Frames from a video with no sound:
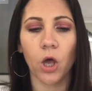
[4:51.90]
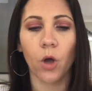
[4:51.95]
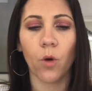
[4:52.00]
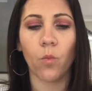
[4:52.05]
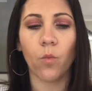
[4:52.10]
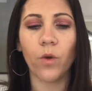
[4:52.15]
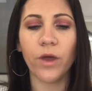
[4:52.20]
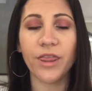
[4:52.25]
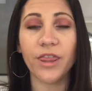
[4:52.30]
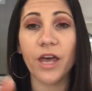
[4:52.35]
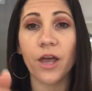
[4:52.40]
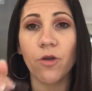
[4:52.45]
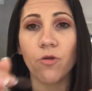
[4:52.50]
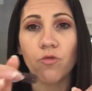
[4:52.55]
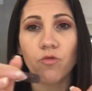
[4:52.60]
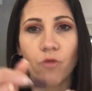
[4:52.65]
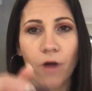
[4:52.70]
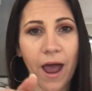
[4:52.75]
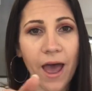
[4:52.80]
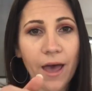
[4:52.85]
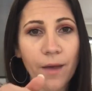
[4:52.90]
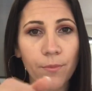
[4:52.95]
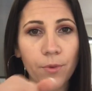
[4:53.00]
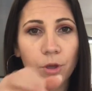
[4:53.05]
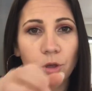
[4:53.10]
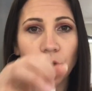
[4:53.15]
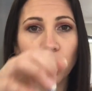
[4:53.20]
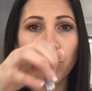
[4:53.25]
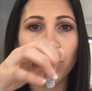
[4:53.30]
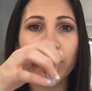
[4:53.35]
with a wrap,
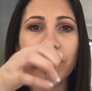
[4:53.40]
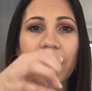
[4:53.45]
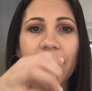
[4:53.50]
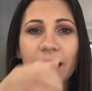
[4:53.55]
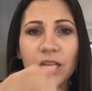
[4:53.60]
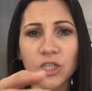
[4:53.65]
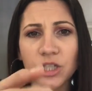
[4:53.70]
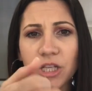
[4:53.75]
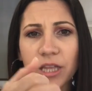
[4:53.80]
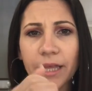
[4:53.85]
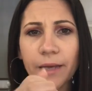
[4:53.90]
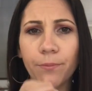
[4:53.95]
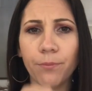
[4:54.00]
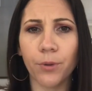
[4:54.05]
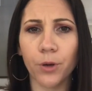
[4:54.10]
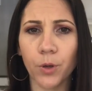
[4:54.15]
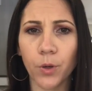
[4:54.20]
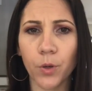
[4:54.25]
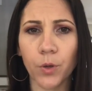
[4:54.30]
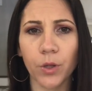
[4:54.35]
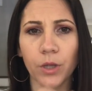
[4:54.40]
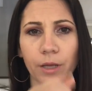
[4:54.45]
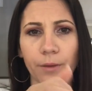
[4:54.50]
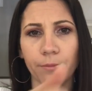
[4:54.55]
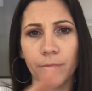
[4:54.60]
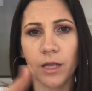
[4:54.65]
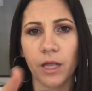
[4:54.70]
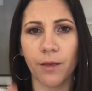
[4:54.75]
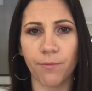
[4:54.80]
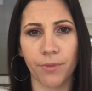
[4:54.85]
you can actually pull and
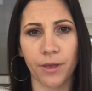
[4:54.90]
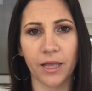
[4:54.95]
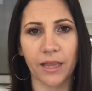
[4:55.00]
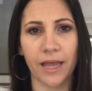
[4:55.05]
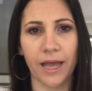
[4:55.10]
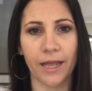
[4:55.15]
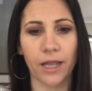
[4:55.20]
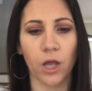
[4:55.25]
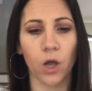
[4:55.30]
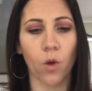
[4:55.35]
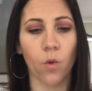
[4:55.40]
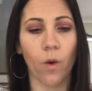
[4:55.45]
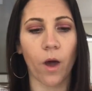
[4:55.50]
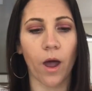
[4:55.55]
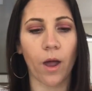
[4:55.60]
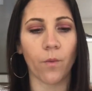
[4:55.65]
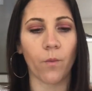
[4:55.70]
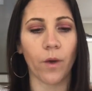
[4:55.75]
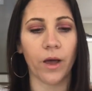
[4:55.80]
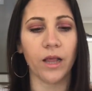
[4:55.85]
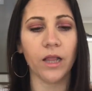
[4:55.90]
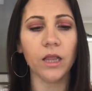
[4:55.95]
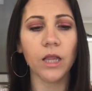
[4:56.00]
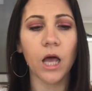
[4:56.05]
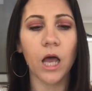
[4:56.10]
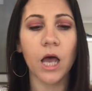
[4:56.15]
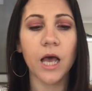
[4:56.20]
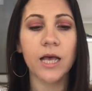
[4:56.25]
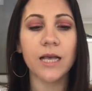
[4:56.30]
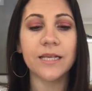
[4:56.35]
manipulate it quite well.
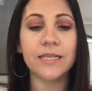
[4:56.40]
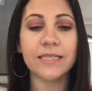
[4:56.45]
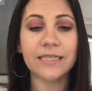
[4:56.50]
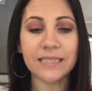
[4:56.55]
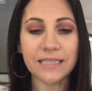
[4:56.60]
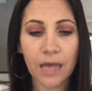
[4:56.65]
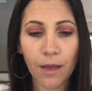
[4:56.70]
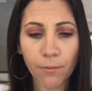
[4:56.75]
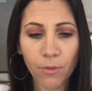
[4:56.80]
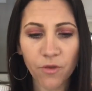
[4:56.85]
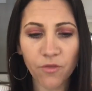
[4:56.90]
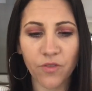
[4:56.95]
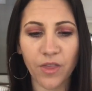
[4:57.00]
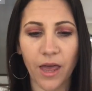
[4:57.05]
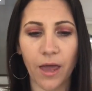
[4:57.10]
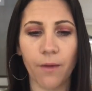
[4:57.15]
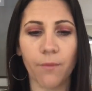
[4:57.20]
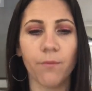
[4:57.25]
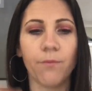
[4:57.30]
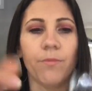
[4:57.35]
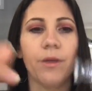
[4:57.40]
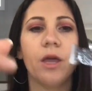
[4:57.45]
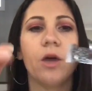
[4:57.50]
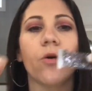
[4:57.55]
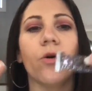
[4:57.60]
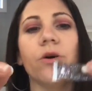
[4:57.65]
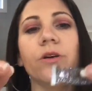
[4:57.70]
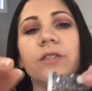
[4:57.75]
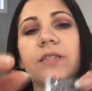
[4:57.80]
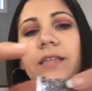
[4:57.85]
Some of them,
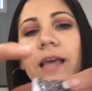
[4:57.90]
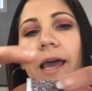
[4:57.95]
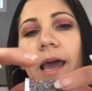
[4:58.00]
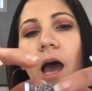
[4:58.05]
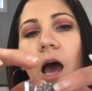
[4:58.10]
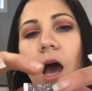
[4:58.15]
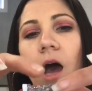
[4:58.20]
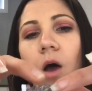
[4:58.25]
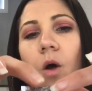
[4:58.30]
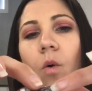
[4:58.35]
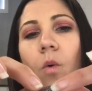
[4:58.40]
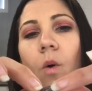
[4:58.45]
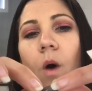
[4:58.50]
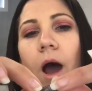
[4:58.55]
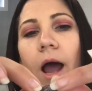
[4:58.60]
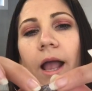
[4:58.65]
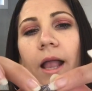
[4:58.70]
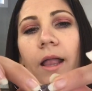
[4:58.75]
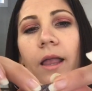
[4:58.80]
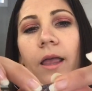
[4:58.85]
because they are quite